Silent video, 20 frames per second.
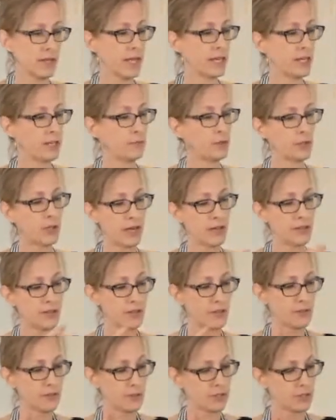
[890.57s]
and if you guys
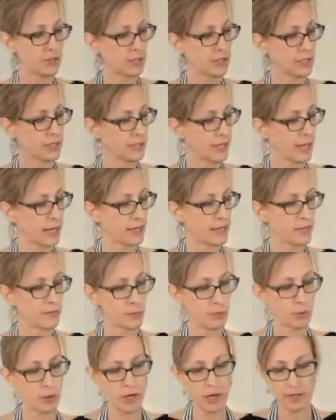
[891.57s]
are interested in any of
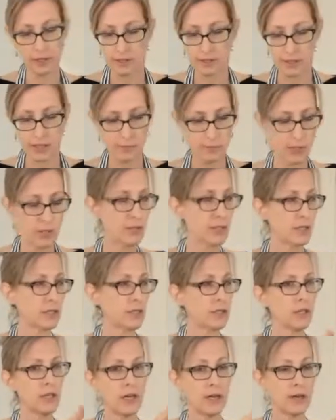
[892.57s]
the products I'm
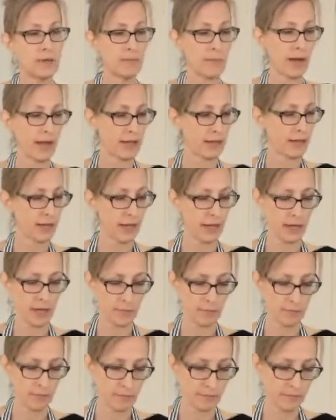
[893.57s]
using, My
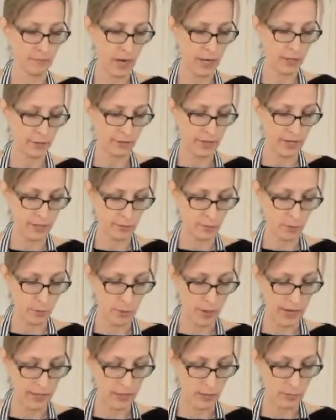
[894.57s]
moderator,
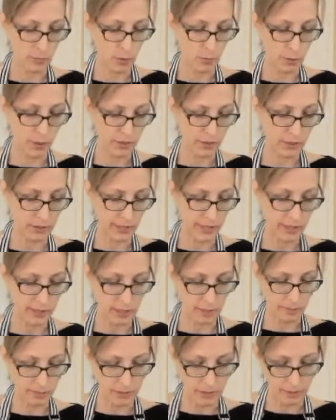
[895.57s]
Rebecca, will put the
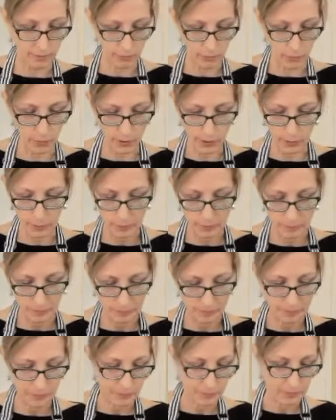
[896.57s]
links up there for you.
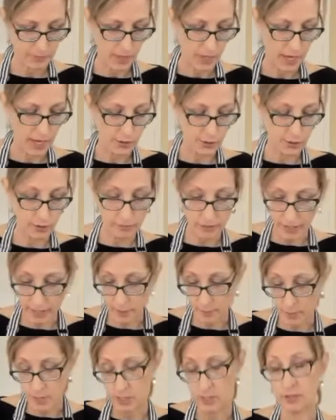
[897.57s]
I do have an
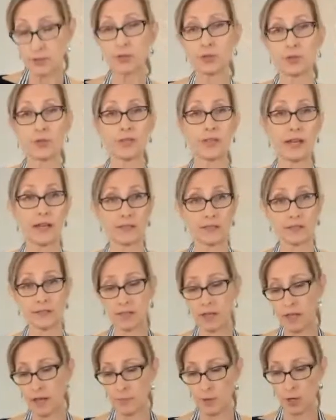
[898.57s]
Amazon store that has
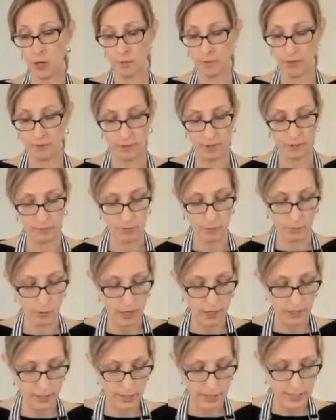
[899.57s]
all my favorite
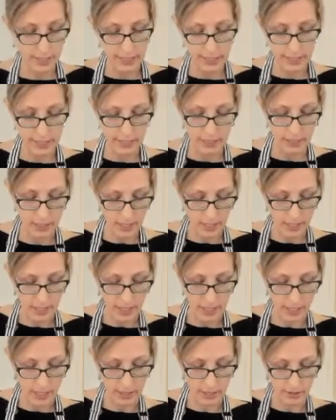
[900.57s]
products in it,
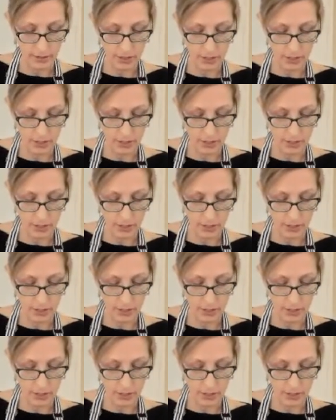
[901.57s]
and you